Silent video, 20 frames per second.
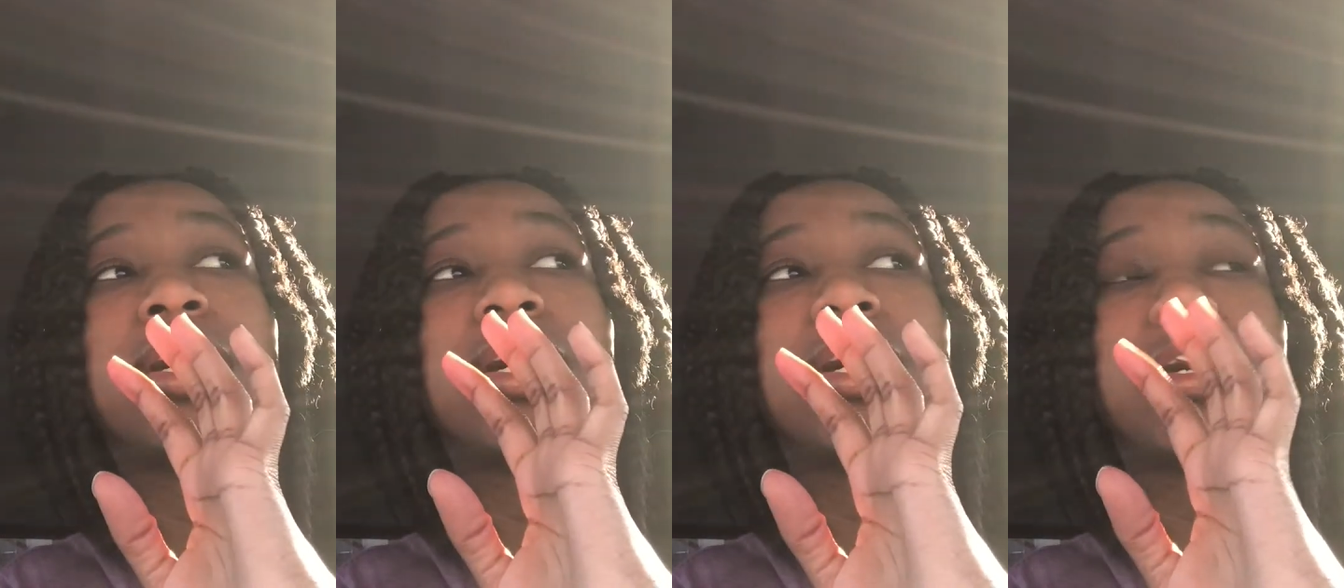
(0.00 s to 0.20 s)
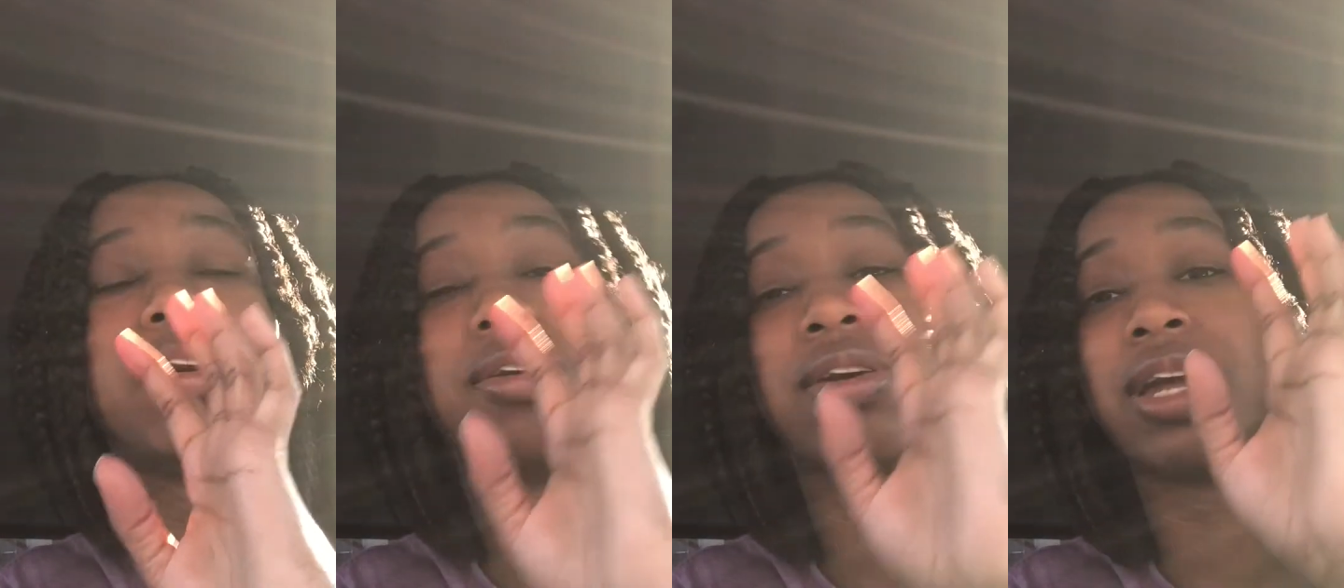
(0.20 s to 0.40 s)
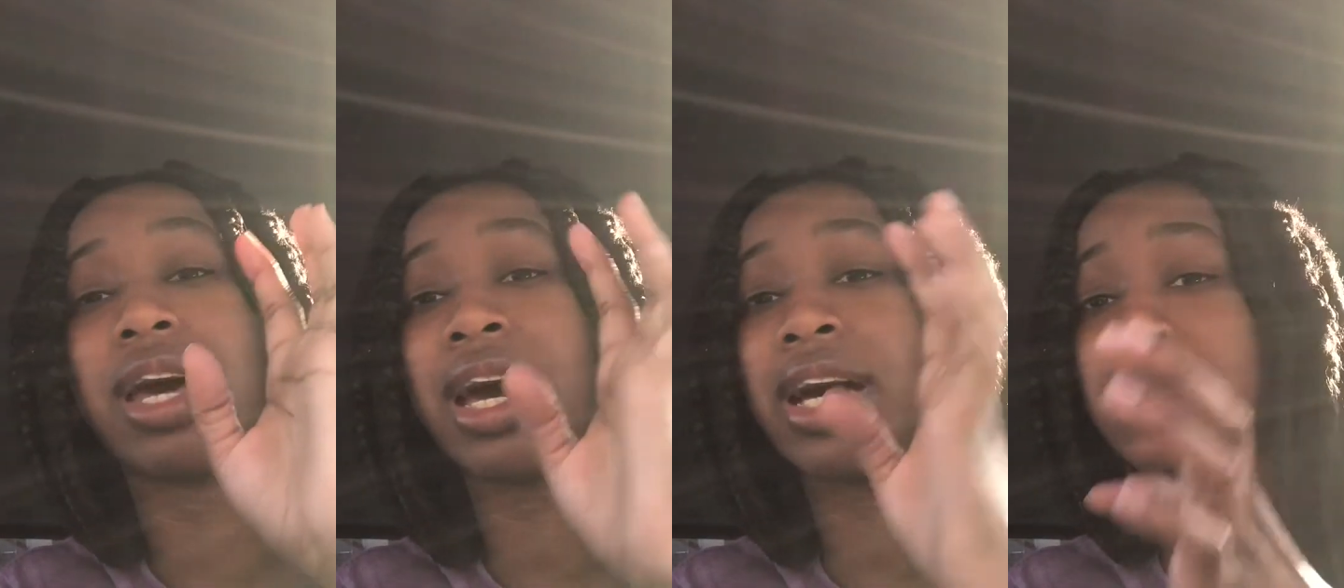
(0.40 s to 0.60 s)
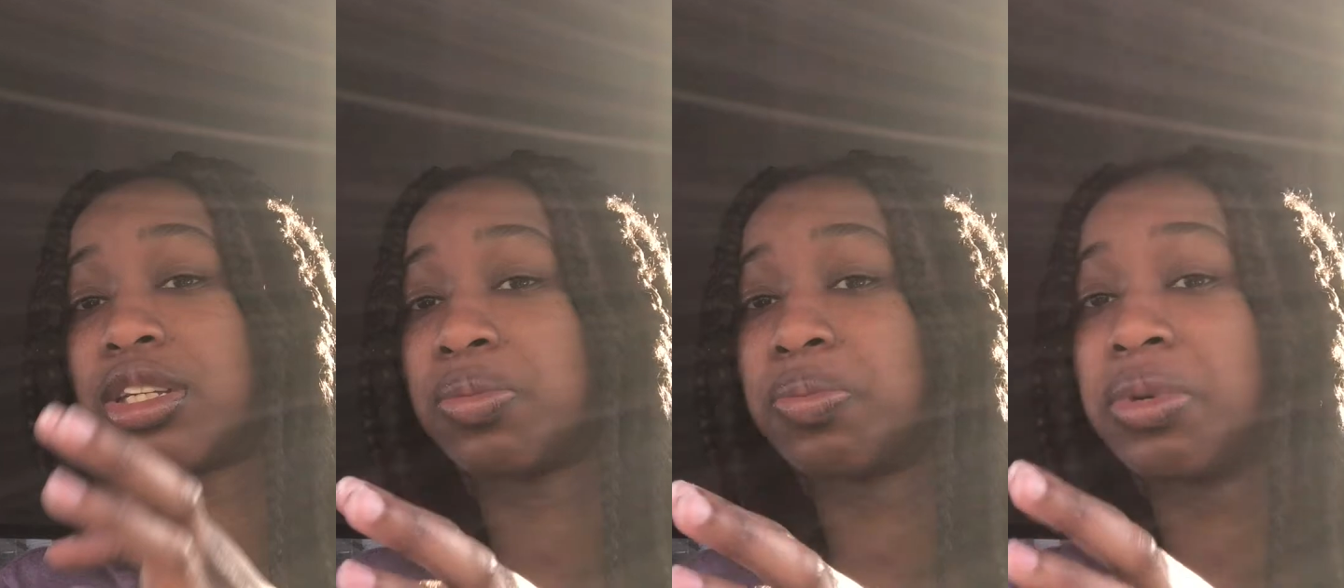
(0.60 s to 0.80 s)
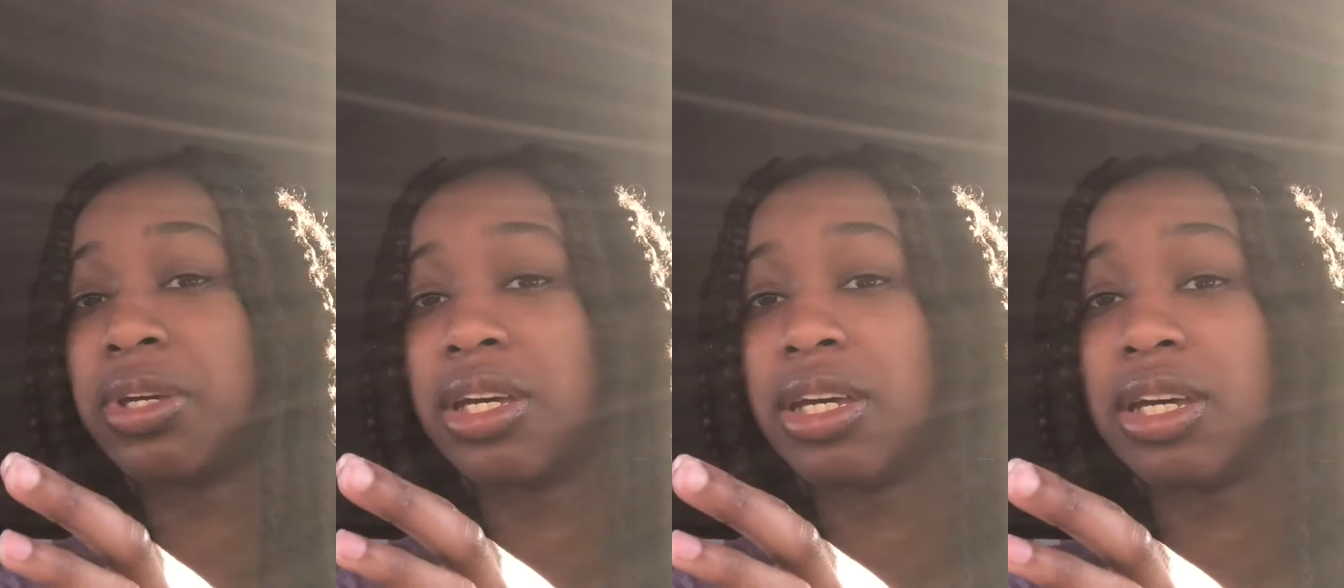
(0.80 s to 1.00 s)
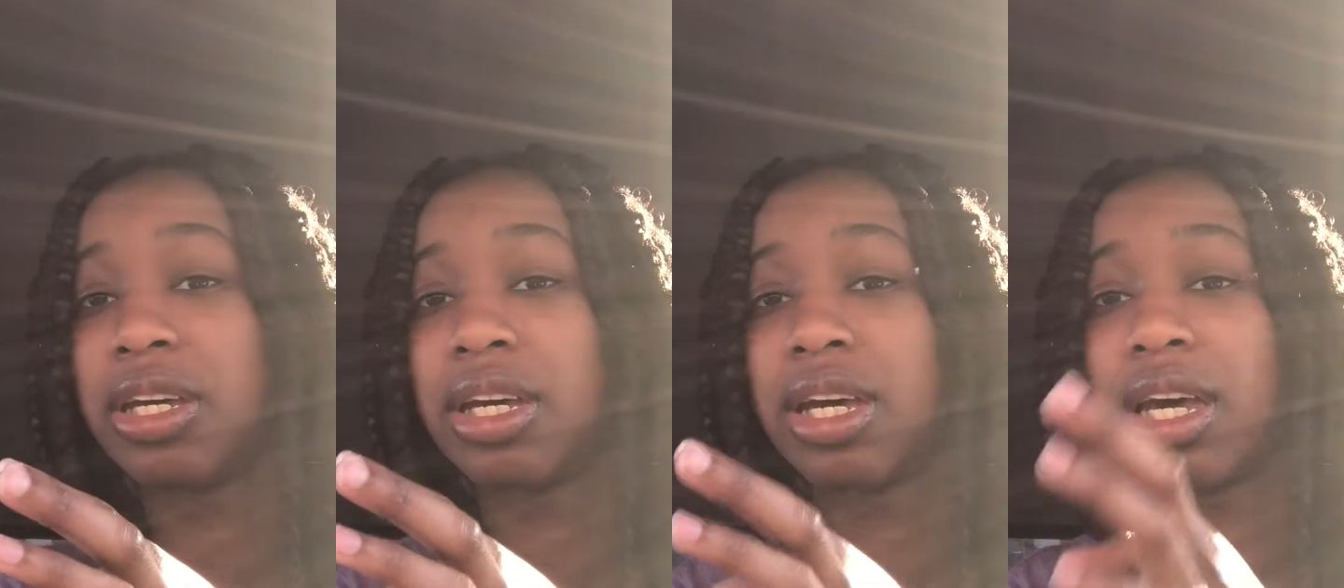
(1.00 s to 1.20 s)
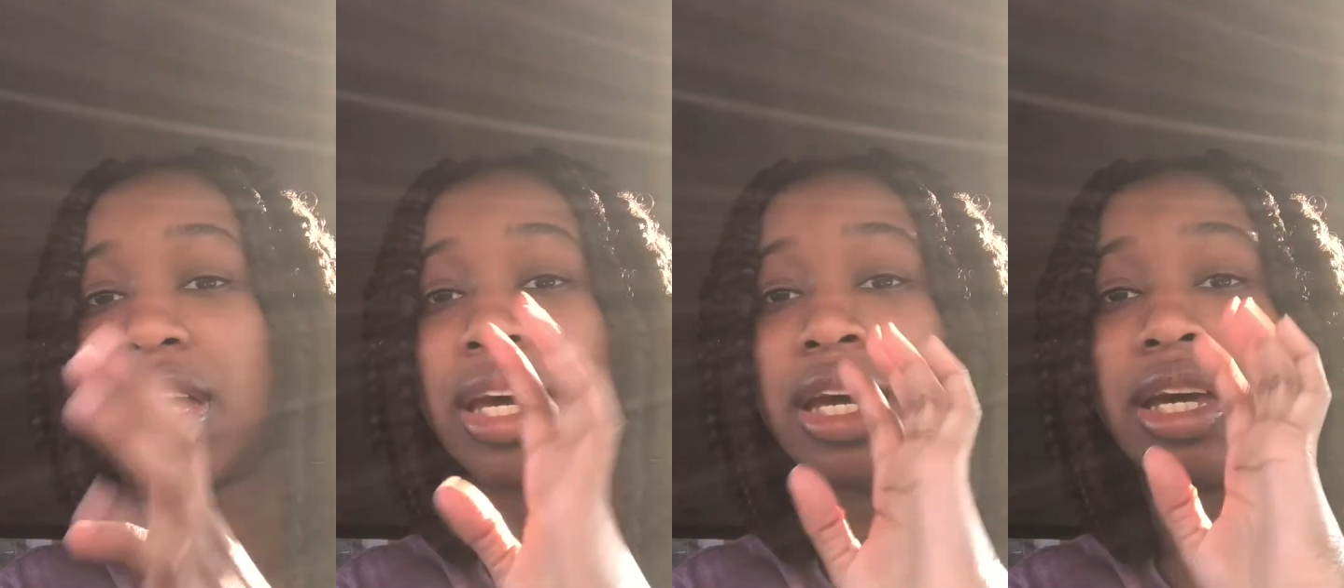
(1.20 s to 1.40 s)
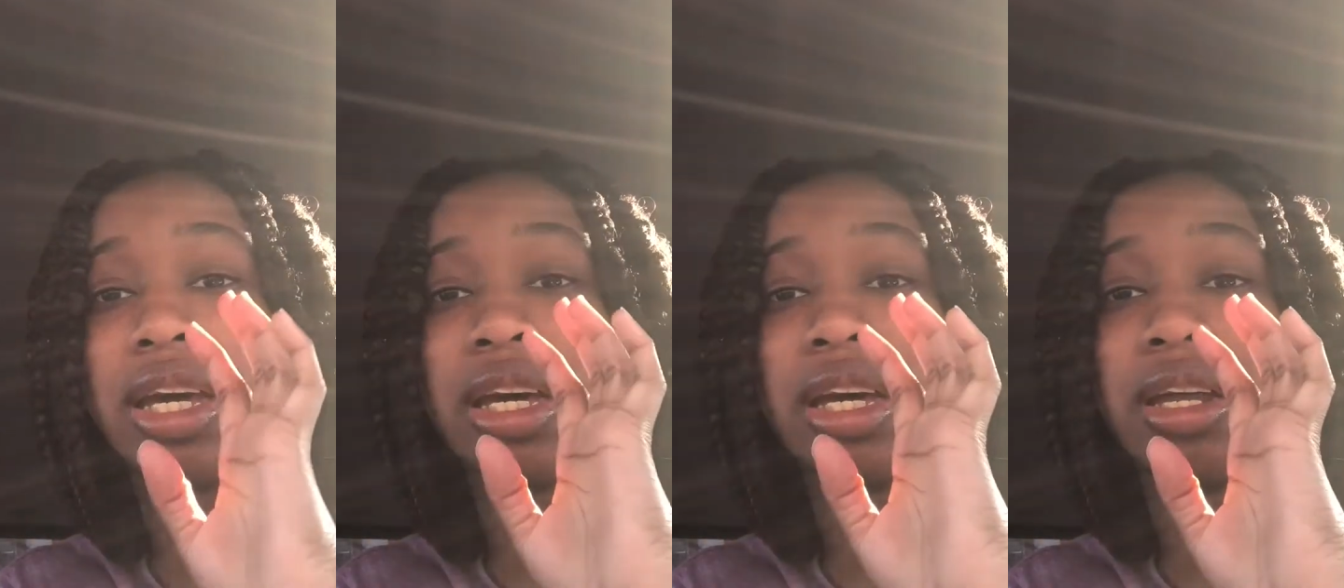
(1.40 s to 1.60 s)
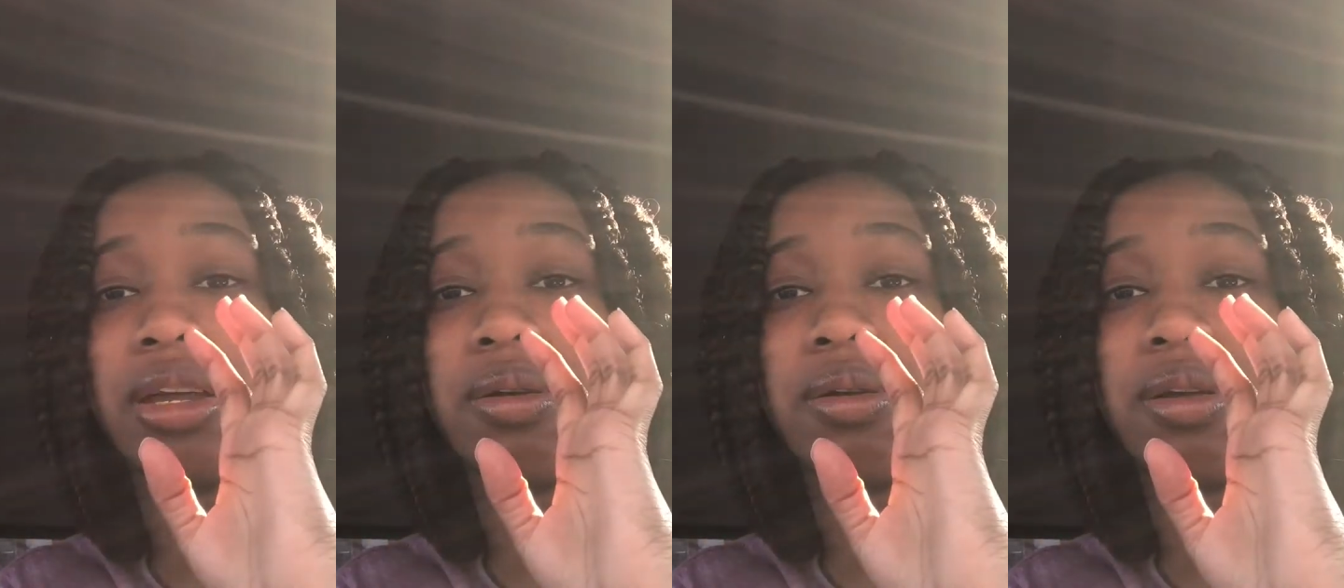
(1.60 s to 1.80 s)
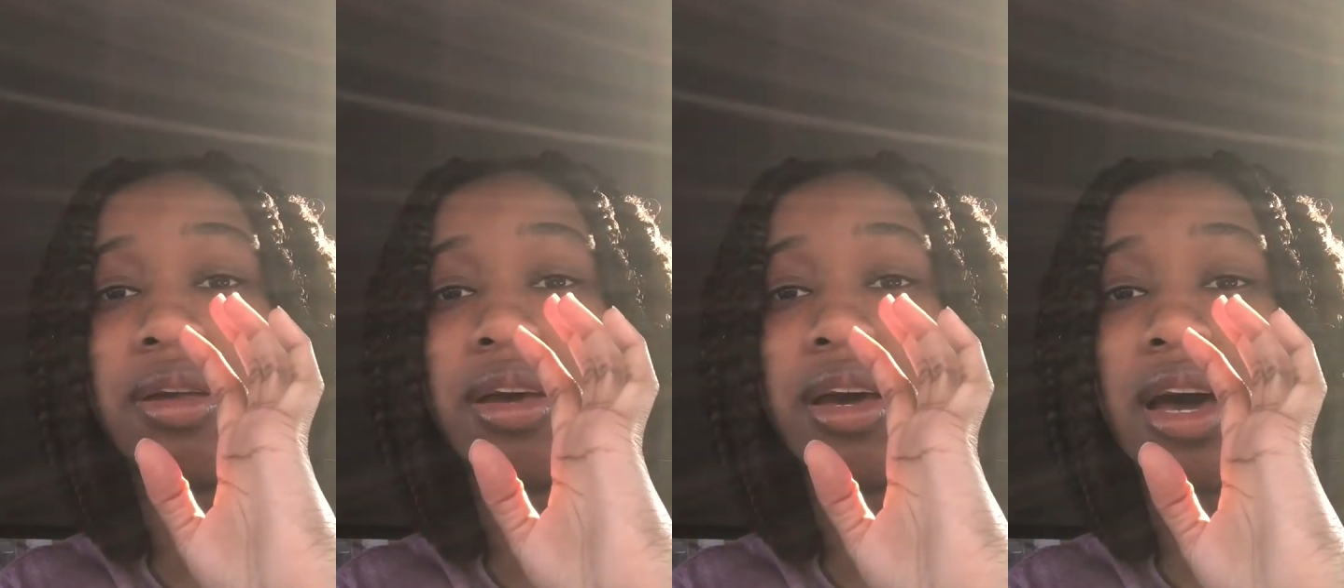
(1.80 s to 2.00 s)
you can ask me,
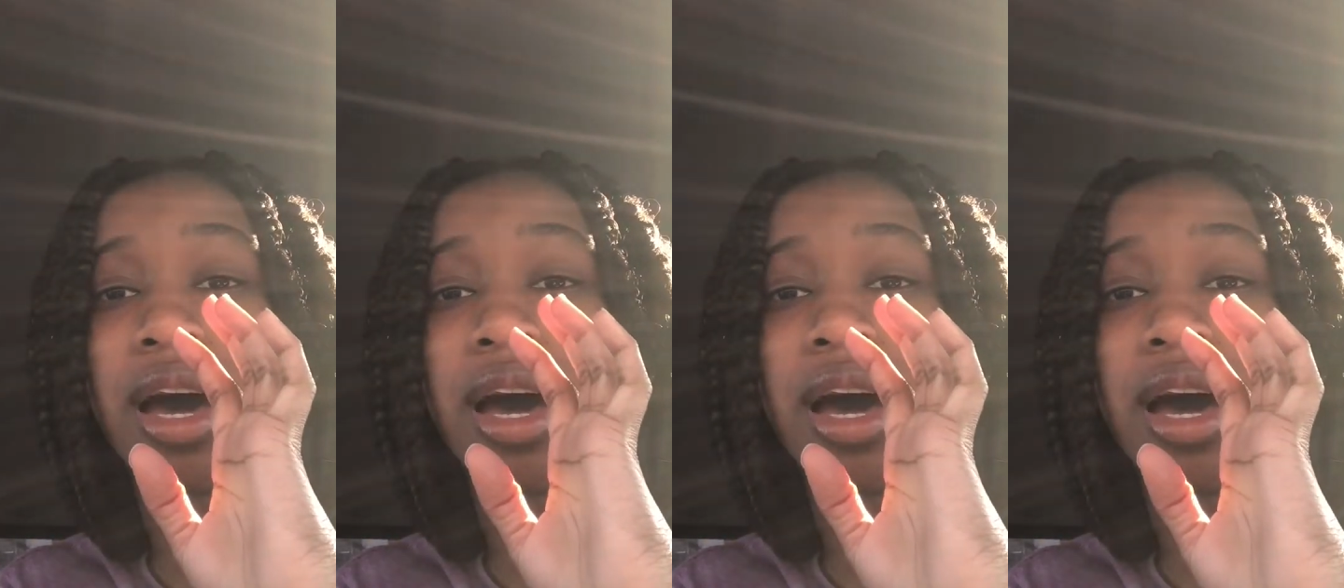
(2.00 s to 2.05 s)
and